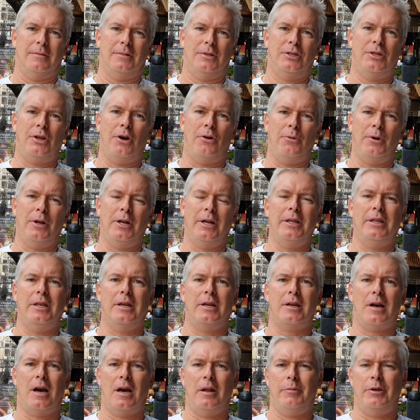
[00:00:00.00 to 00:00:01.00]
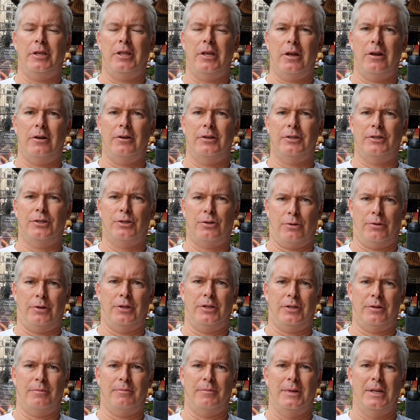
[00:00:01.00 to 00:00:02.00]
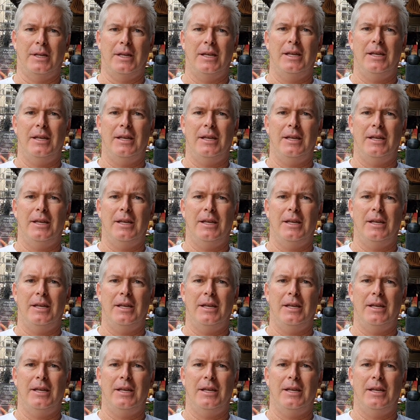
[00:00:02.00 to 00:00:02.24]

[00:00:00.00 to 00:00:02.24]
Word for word: So really the economy there is tourism.